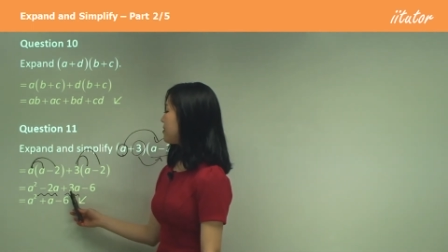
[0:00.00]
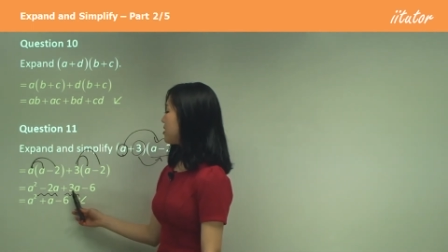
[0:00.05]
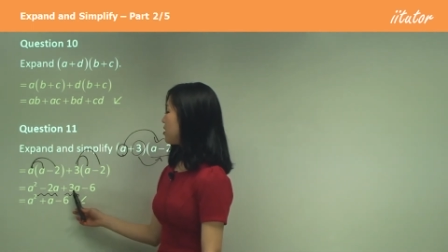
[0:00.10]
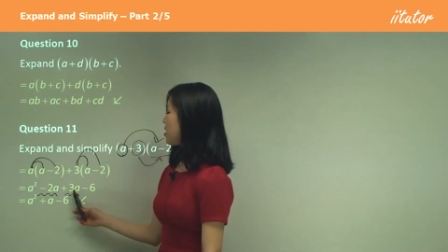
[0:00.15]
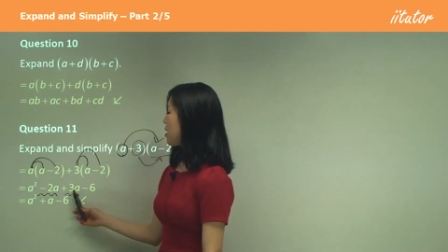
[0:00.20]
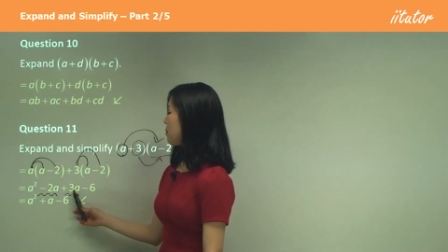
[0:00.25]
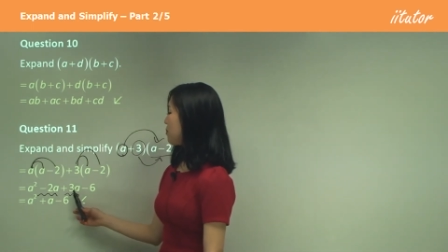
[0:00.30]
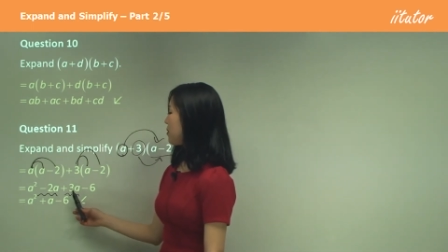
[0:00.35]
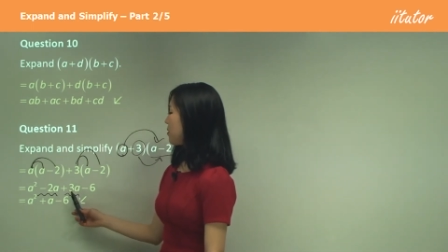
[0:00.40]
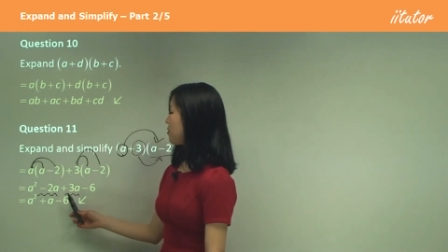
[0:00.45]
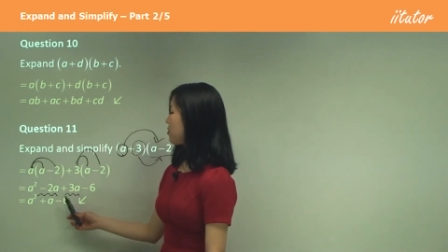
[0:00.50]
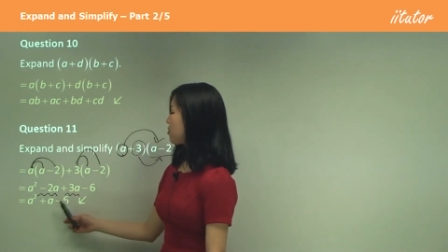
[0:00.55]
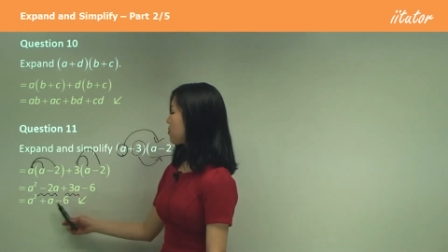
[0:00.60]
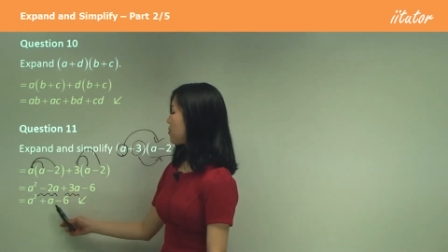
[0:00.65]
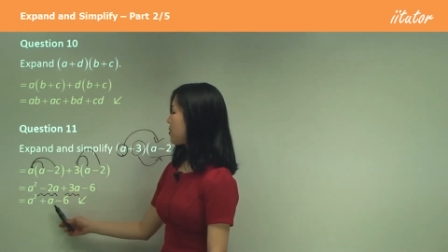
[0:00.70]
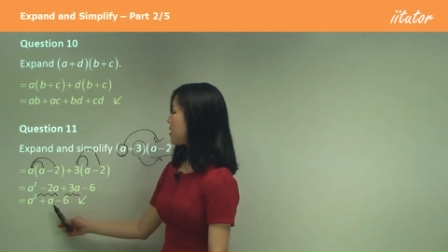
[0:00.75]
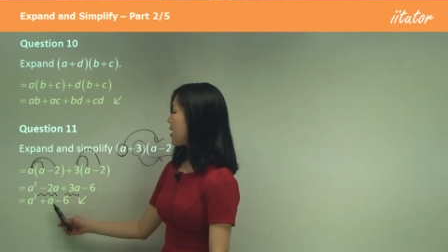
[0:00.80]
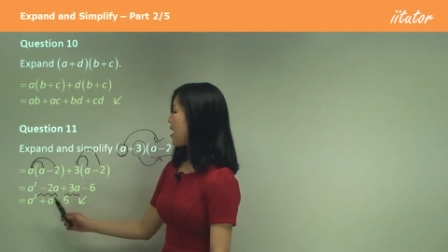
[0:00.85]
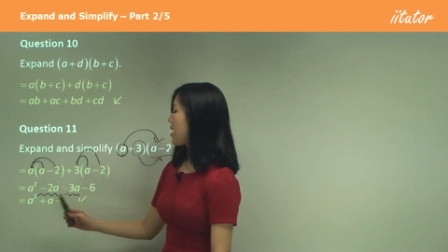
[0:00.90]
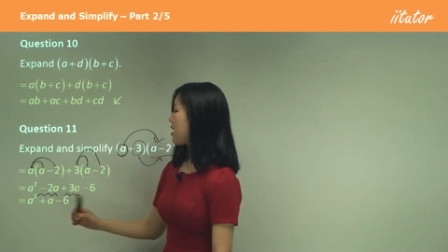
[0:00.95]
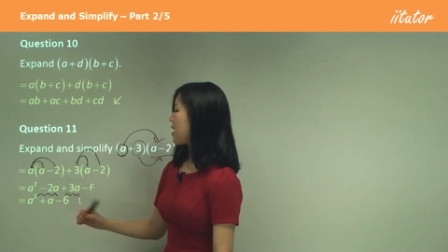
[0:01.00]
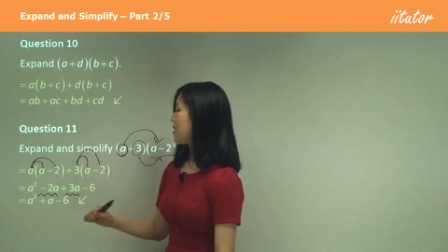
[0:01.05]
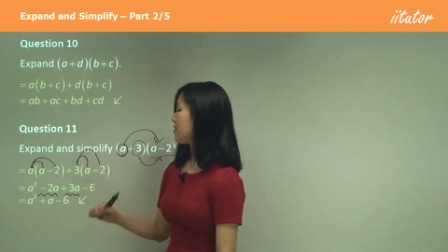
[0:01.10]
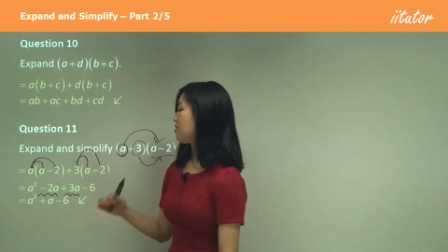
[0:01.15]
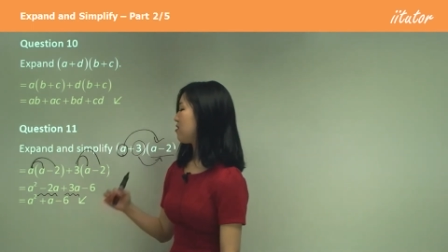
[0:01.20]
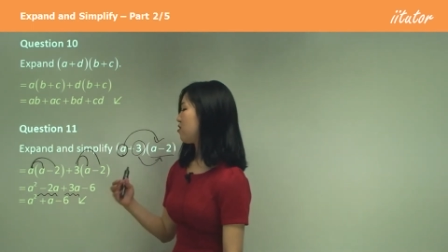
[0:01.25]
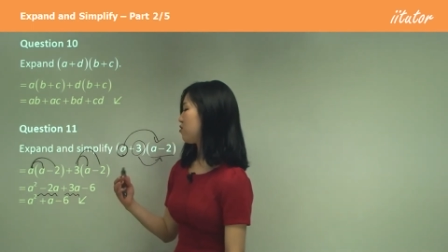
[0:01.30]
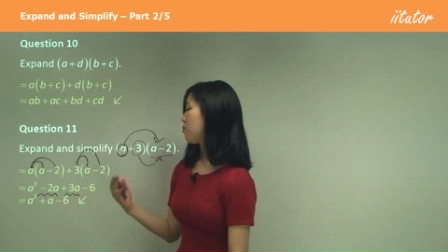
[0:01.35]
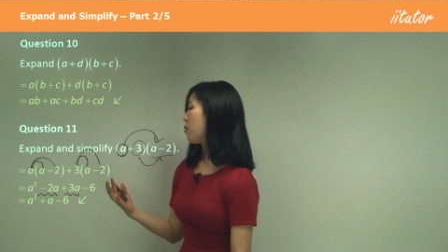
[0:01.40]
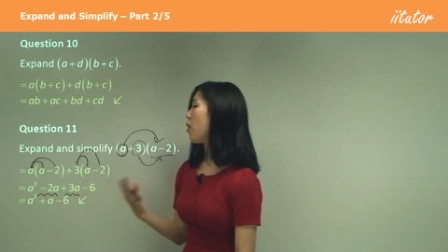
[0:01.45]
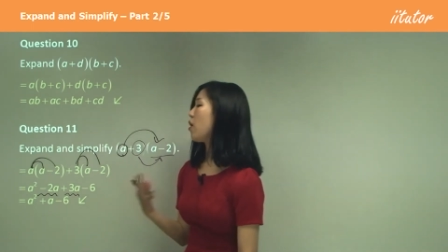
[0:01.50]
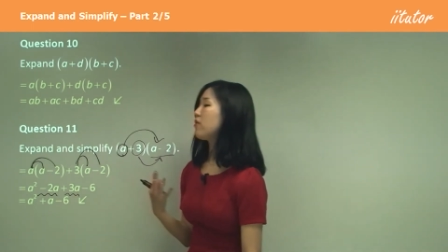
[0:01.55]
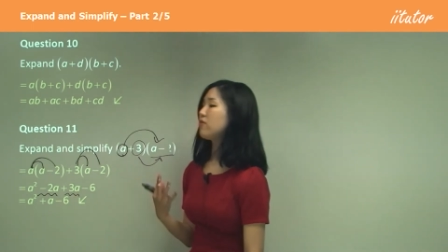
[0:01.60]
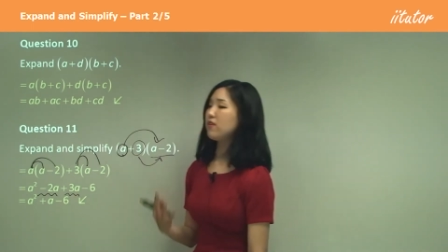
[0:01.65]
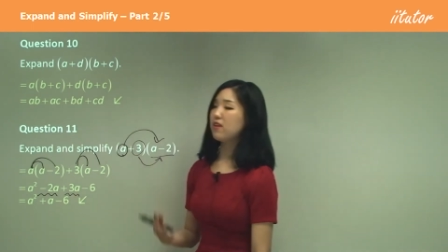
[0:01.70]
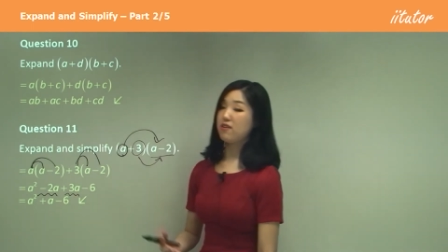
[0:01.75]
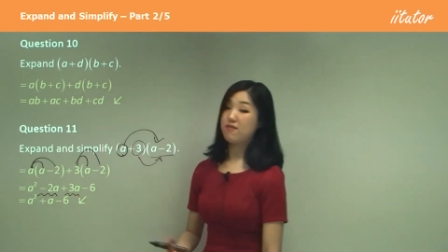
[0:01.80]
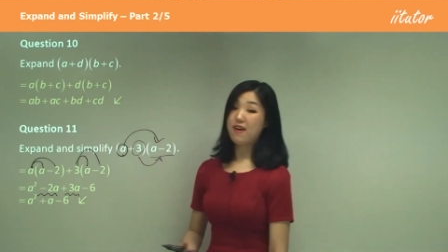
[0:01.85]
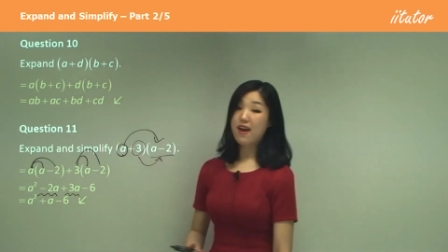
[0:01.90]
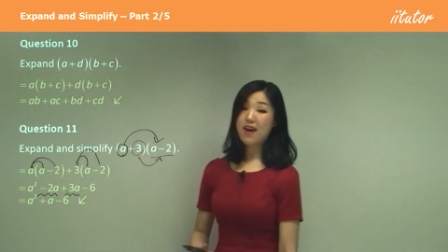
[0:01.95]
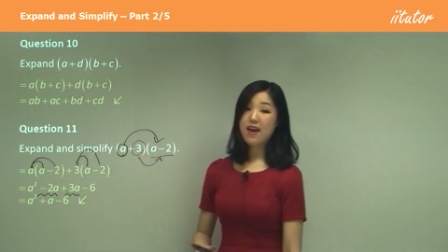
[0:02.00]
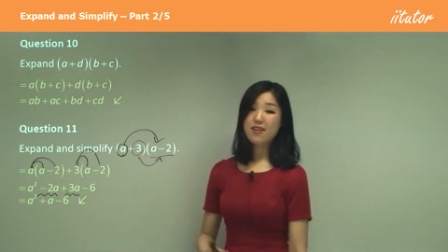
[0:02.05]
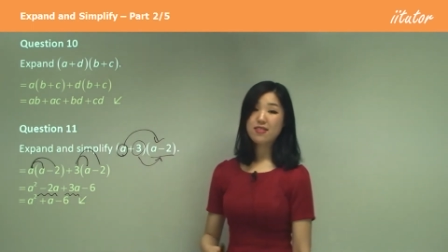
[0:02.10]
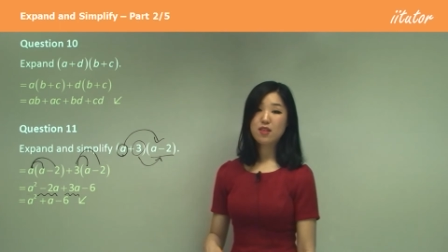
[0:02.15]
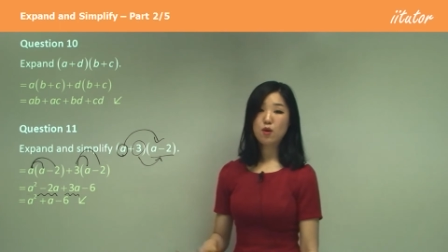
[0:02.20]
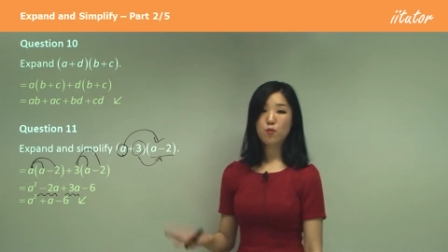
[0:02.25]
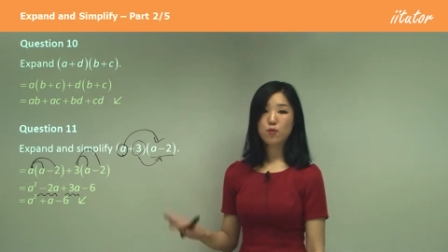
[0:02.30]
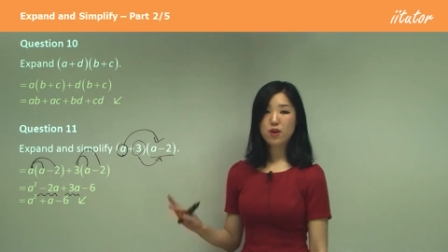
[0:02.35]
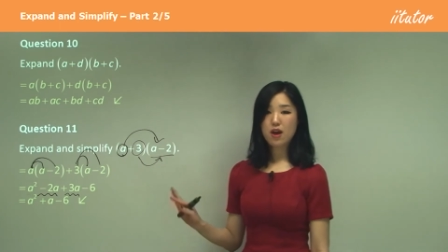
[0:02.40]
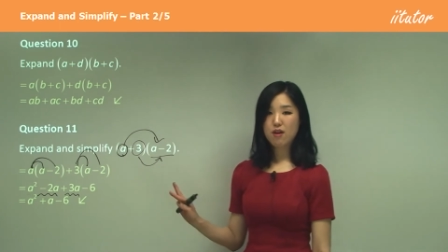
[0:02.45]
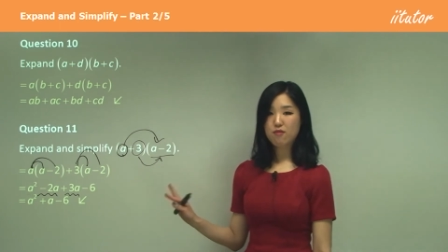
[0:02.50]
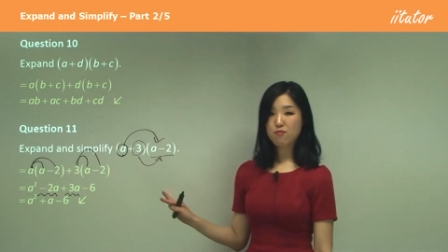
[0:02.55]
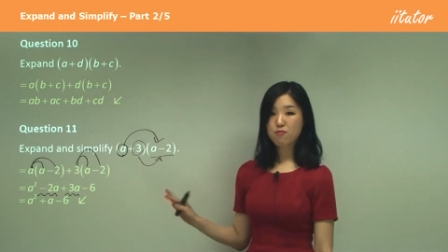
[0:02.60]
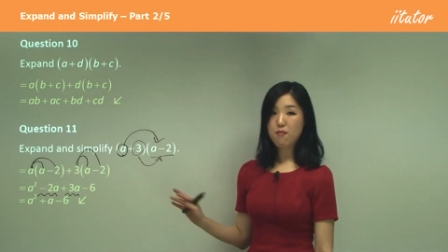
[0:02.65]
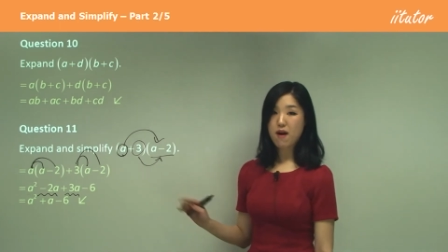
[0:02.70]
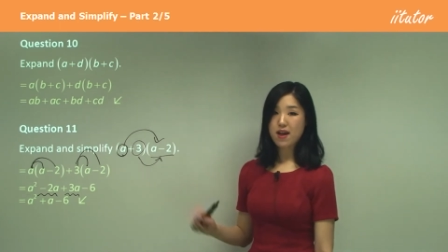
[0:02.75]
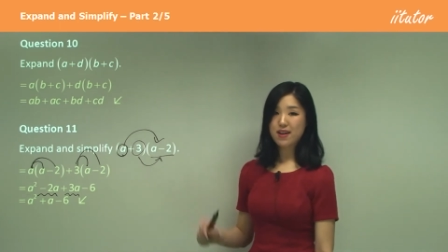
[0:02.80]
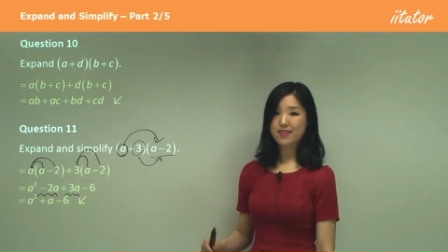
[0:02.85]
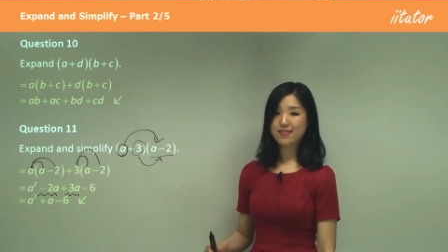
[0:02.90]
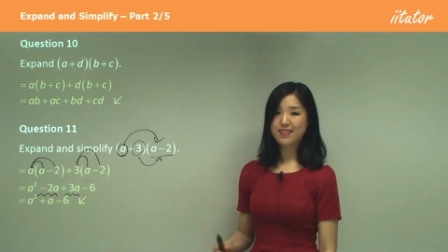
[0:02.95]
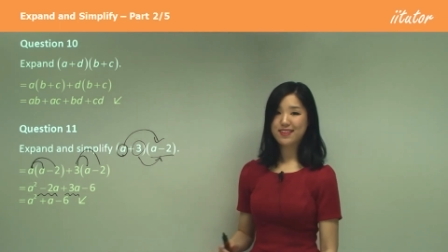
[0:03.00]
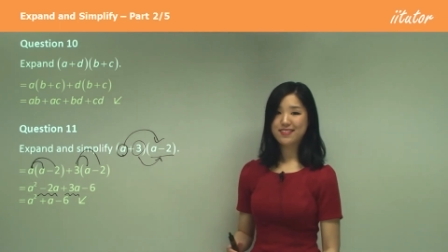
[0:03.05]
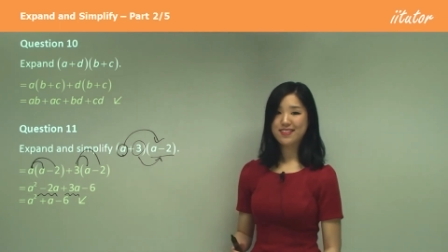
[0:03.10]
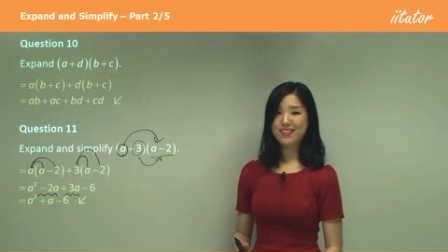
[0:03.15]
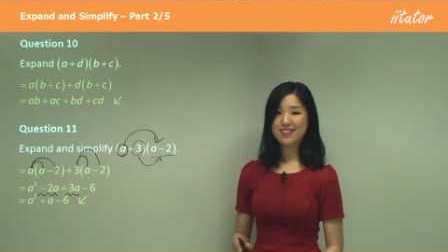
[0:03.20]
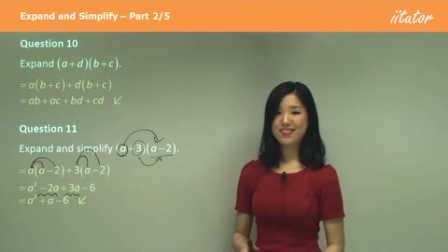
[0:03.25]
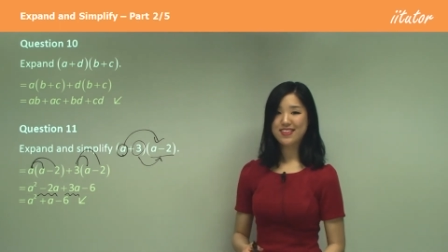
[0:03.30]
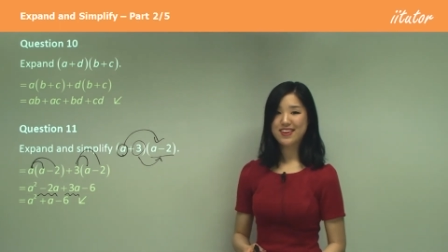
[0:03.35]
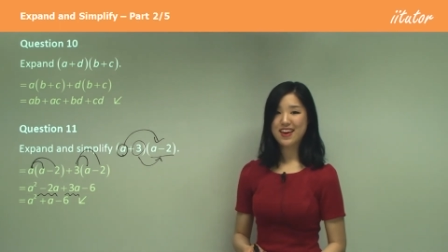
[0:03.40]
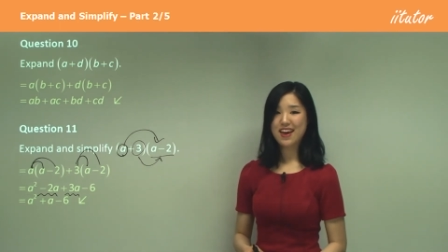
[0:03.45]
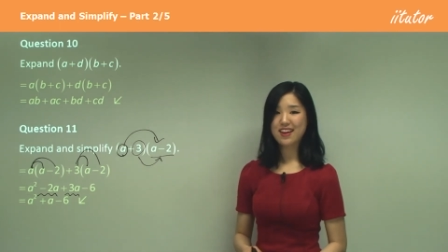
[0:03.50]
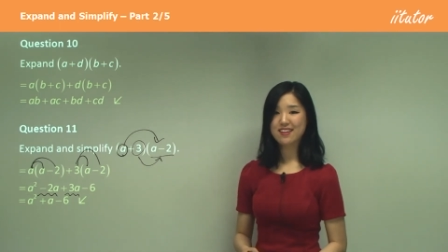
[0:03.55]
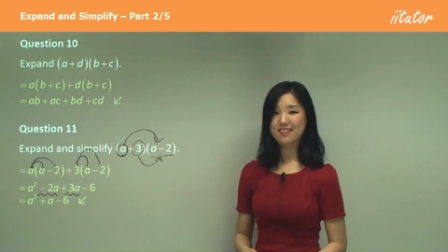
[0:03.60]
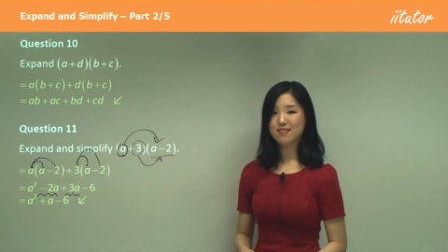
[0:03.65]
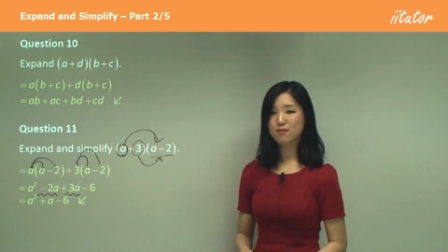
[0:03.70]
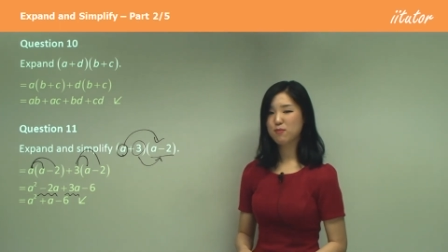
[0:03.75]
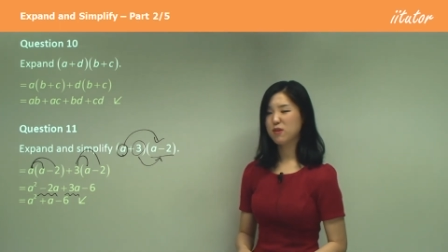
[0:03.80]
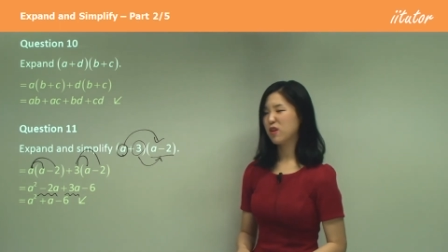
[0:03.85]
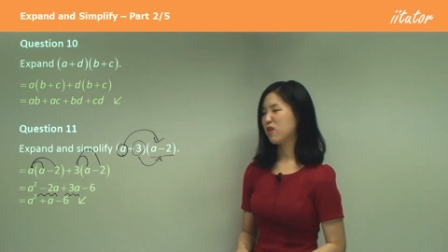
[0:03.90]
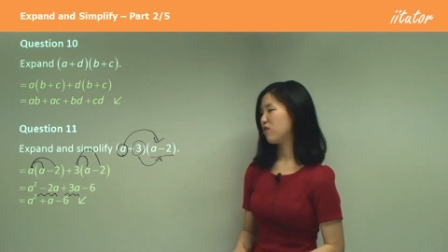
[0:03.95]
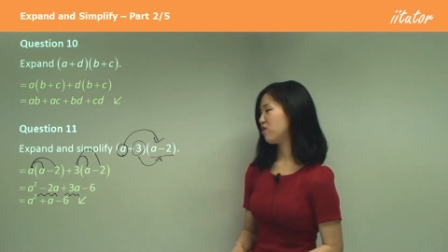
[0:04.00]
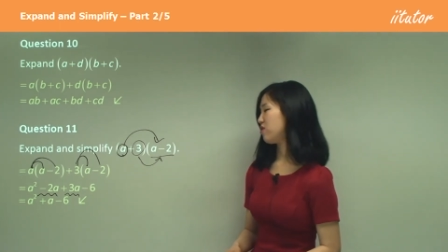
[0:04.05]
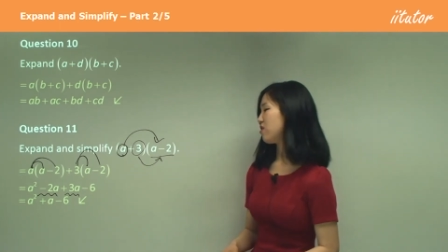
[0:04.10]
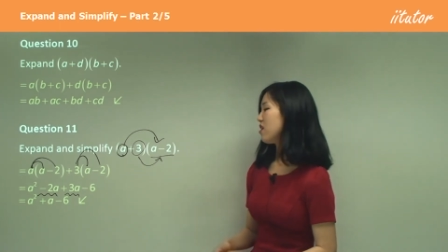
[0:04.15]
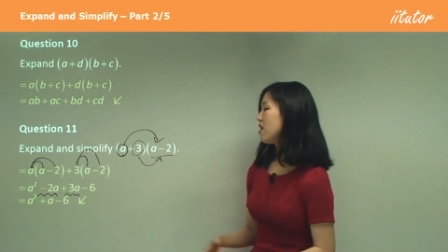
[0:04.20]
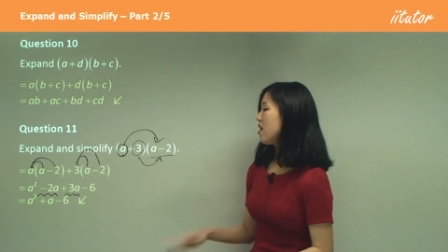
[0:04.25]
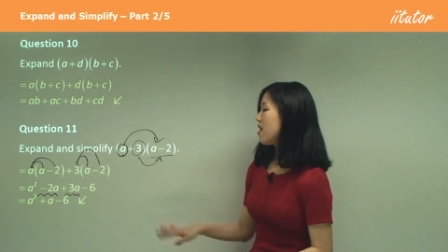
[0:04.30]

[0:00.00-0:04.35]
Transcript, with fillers: 2a plus 3a is just positive a, and then we have minus 6 at the end because